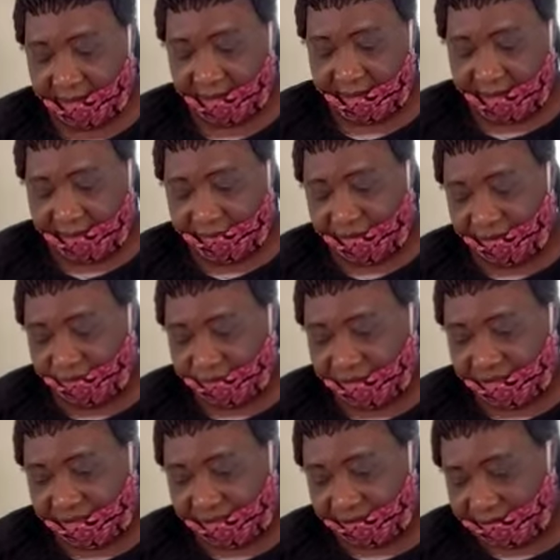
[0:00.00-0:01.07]
I'm
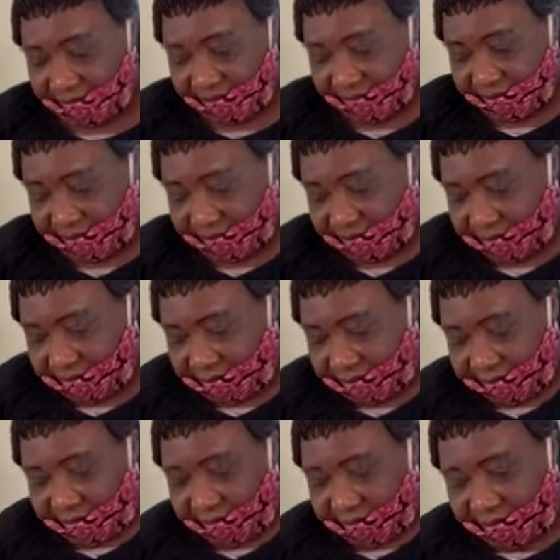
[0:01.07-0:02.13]
using
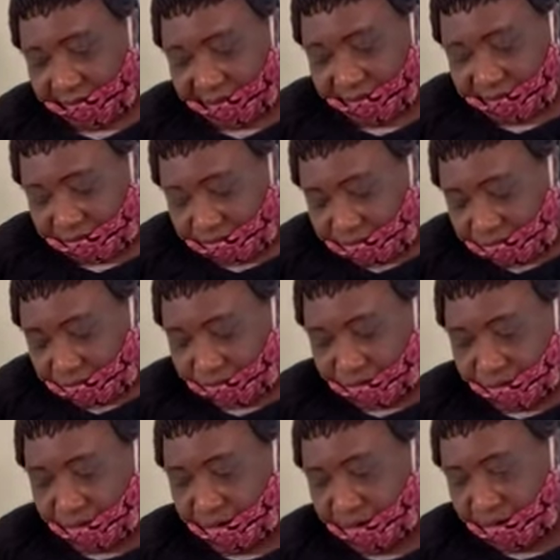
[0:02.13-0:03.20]
these two
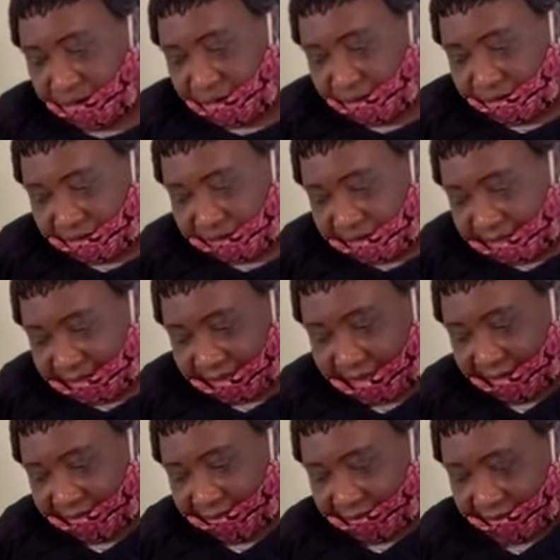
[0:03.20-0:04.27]
colors
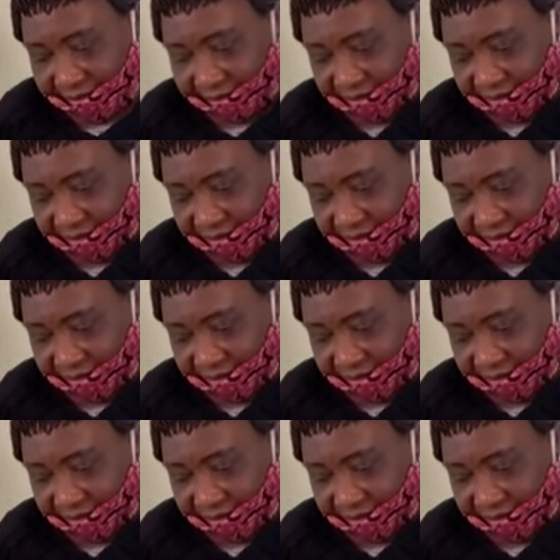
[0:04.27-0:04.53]
now.